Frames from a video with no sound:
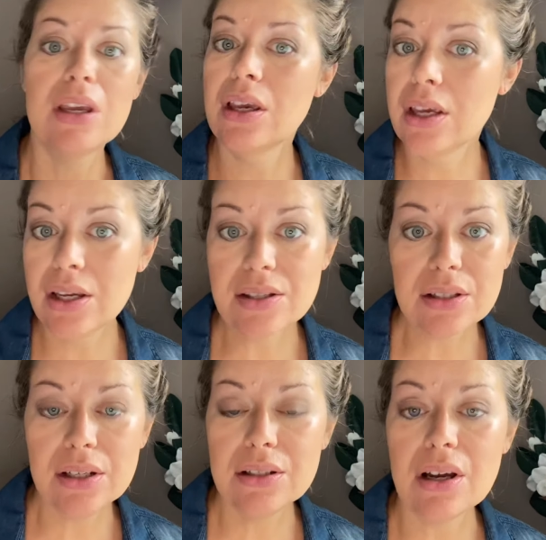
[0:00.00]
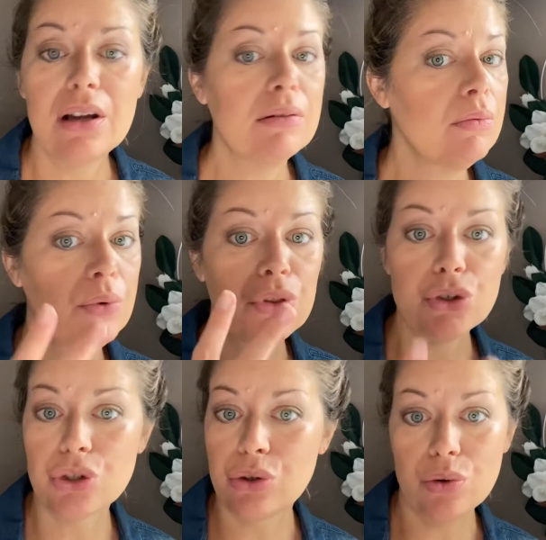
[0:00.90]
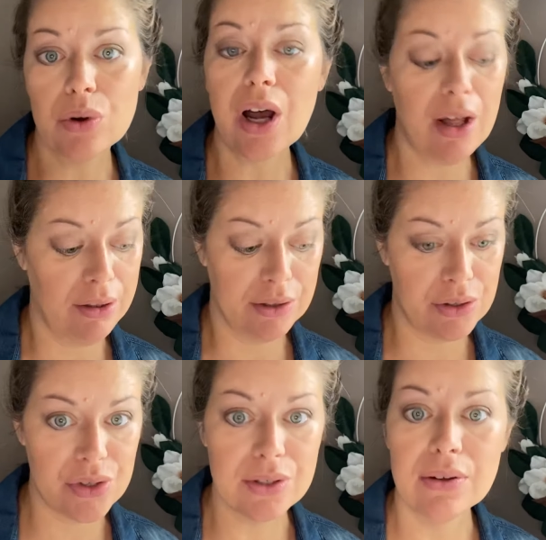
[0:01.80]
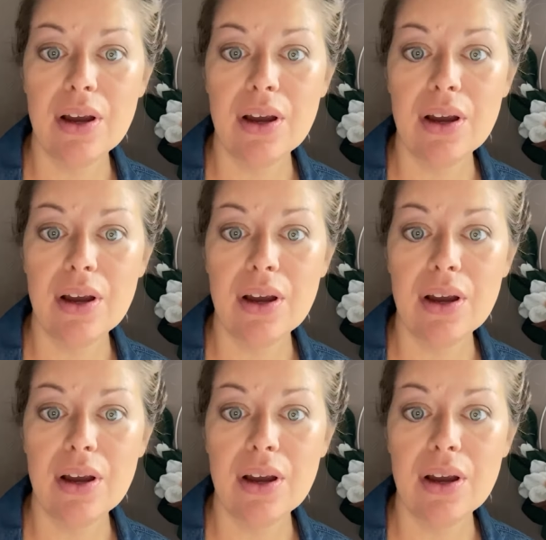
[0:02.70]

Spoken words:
easily done with 2 colors.